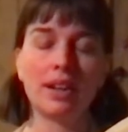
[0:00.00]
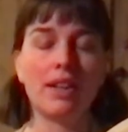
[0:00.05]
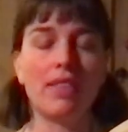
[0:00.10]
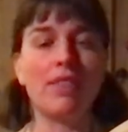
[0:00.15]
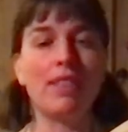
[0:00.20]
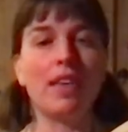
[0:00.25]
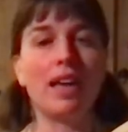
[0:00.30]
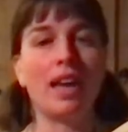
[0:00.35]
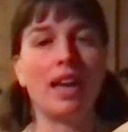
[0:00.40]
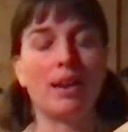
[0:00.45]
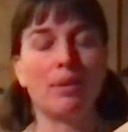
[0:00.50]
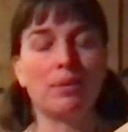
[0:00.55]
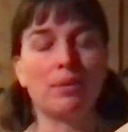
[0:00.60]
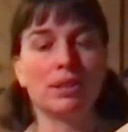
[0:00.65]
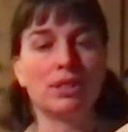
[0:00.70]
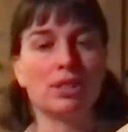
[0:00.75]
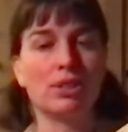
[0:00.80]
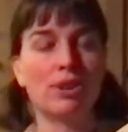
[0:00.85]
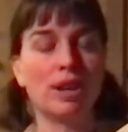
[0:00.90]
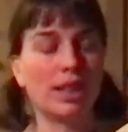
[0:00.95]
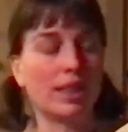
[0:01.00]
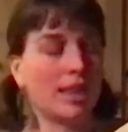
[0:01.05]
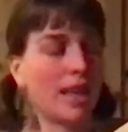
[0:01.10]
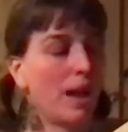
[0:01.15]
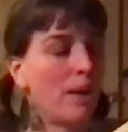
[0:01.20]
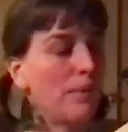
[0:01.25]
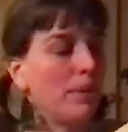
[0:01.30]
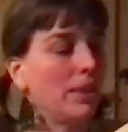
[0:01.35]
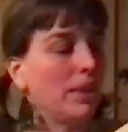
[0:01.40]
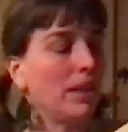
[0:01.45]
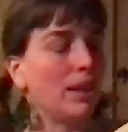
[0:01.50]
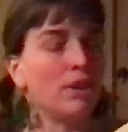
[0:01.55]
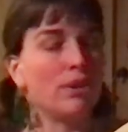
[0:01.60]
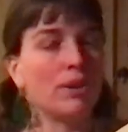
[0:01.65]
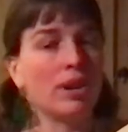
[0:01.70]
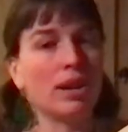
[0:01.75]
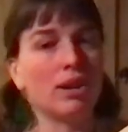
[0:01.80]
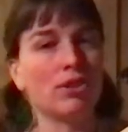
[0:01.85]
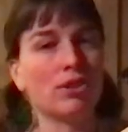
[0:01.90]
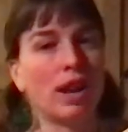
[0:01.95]
Then once you get that one, then you
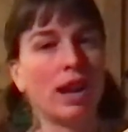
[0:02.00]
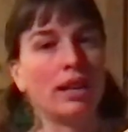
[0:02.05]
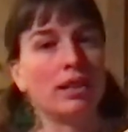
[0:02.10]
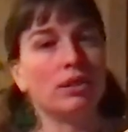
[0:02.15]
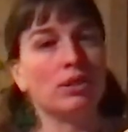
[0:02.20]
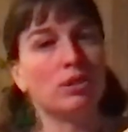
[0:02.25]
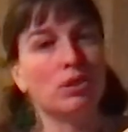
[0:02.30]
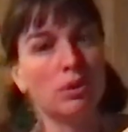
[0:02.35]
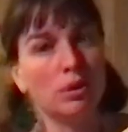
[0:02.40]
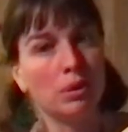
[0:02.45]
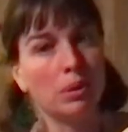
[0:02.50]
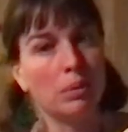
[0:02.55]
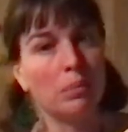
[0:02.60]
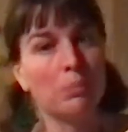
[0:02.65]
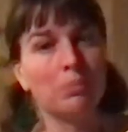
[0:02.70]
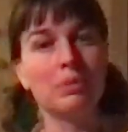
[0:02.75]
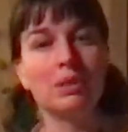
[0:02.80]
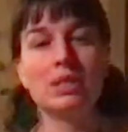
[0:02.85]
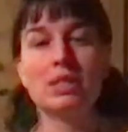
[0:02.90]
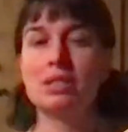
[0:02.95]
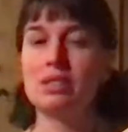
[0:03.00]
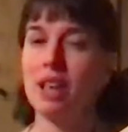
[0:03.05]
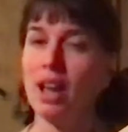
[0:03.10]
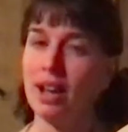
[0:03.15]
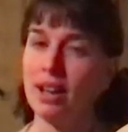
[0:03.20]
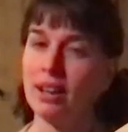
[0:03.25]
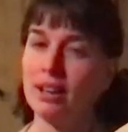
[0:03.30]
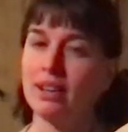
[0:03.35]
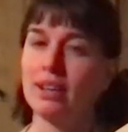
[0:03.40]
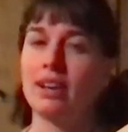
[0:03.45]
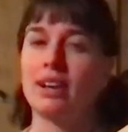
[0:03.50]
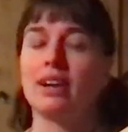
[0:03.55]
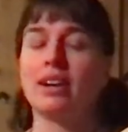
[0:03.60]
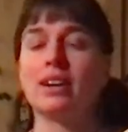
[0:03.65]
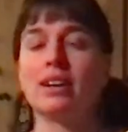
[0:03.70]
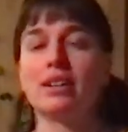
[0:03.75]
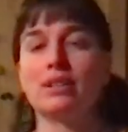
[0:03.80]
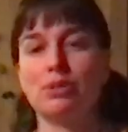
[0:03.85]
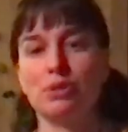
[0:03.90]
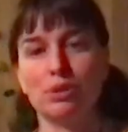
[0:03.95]
can try doom, tekka,
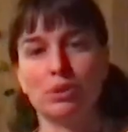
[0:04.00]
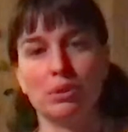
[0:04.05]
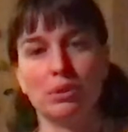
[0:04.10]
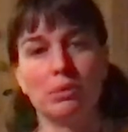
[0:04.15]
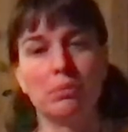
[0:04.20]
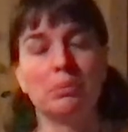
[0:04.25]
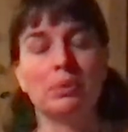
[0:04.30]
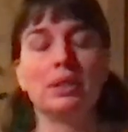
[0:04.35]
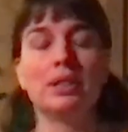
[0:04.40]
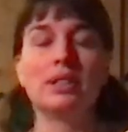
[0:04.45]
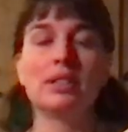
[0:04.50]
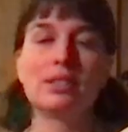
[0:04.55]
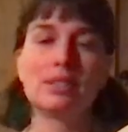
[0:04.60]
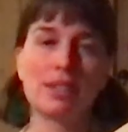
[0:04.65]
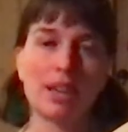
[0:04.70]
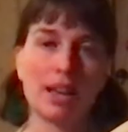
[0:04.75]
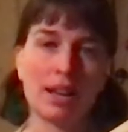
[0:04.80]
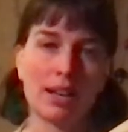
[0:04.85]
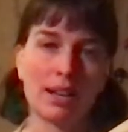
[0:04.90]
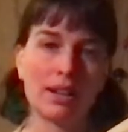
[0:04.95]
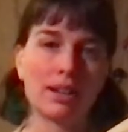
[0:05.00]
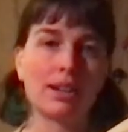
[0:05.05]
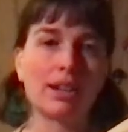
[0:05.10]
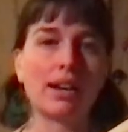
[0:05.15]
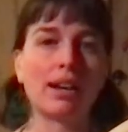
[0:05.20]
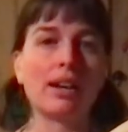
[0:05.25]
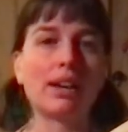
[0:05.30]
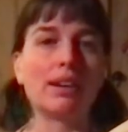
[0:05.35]
doom, tekka.